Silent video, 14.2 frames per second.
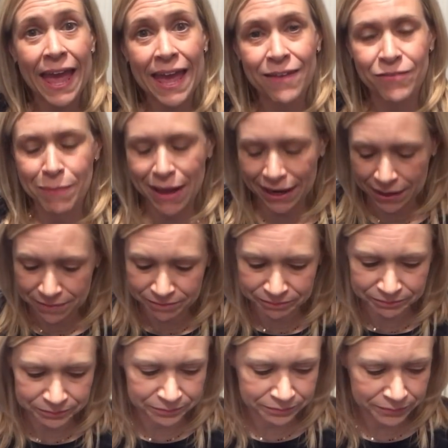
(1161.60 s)
everybody.
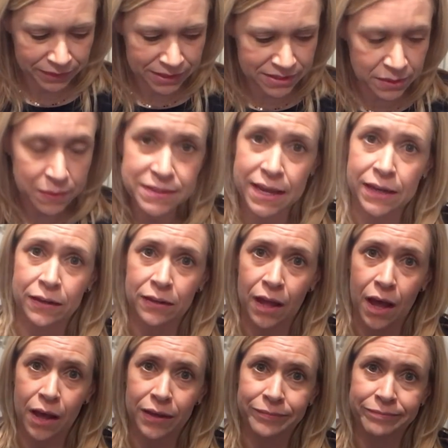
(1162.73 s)
So it's 8
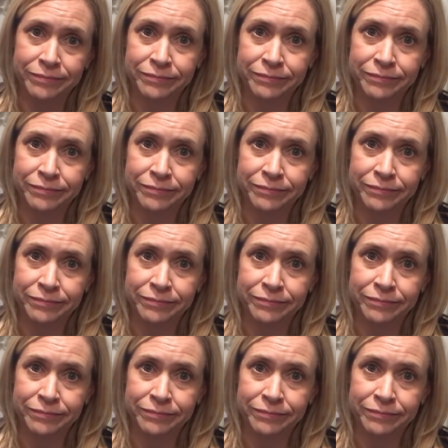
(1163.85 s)
o'clock.